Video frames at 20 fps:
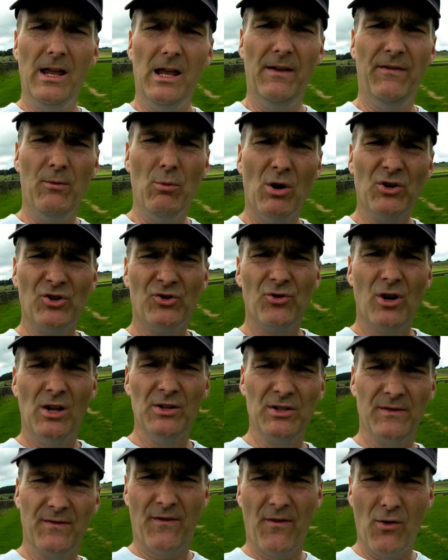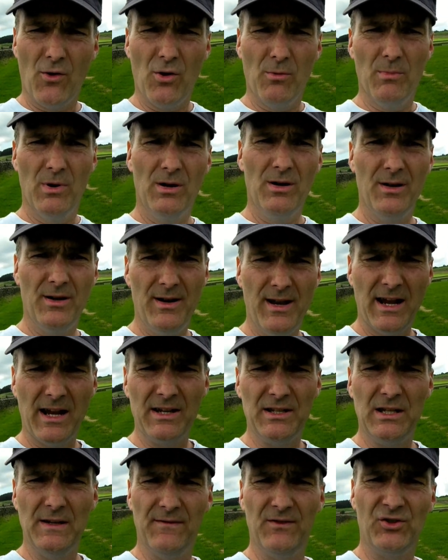If you want to transform
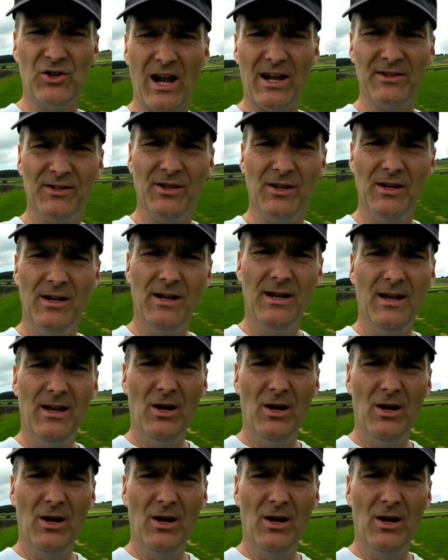negative chatter,